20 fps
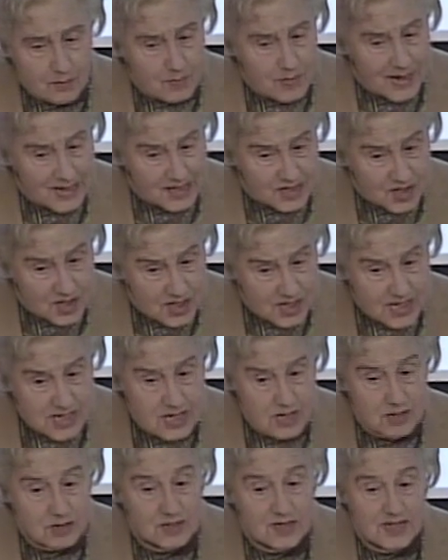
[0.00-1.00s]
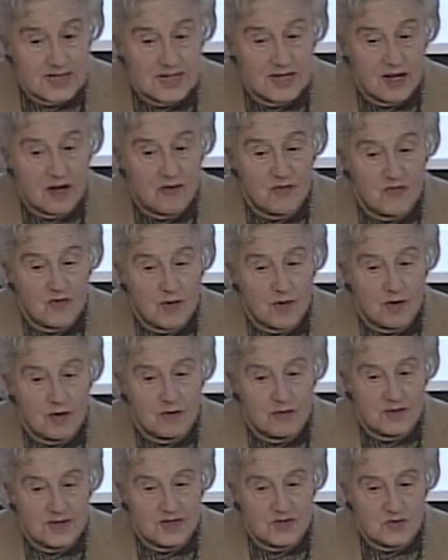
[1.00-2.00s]
But she herself
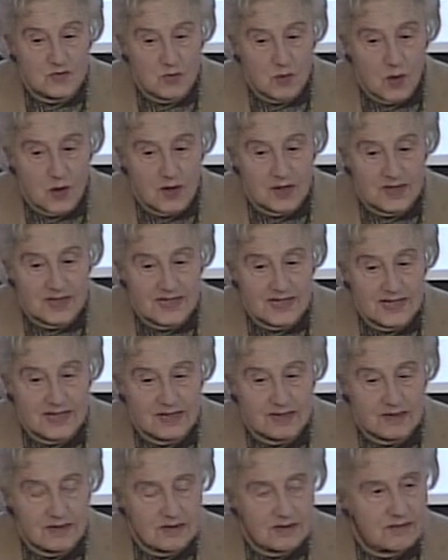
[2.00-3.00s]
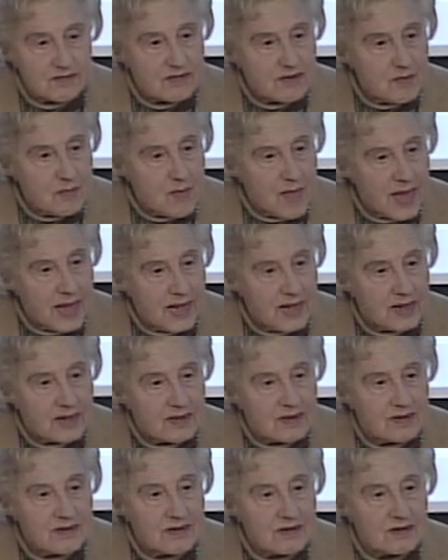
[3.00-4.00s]
always was and
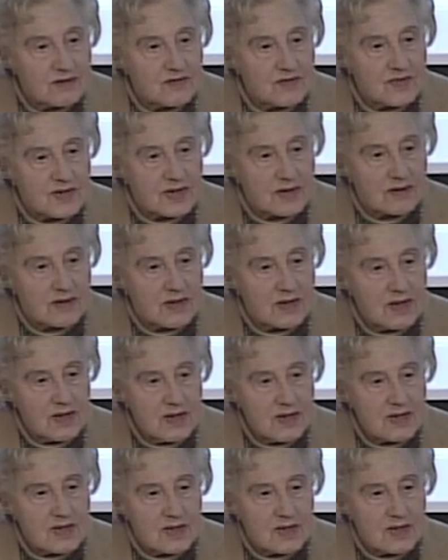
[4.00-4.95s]
remained a very